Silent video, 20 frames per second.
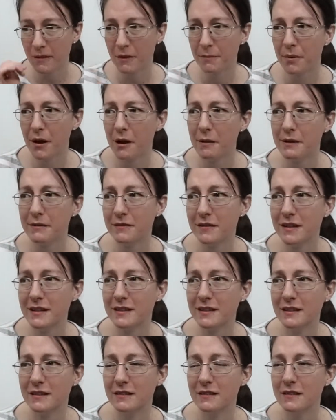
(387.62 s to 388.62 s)
probably for like
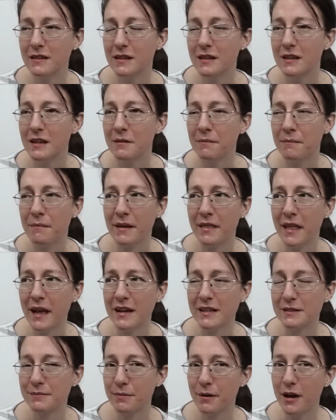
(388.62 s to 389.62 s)
my
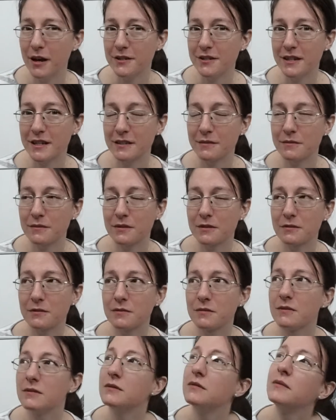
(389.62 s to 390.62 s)
last project, which is
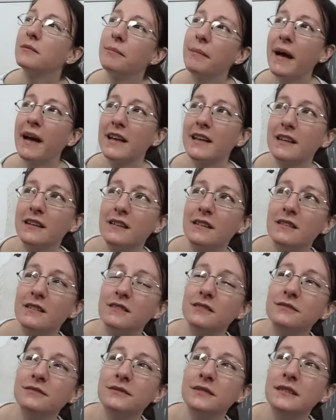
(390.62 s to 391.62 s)
back
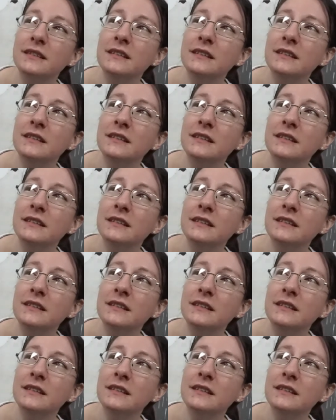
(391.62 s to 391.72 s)
in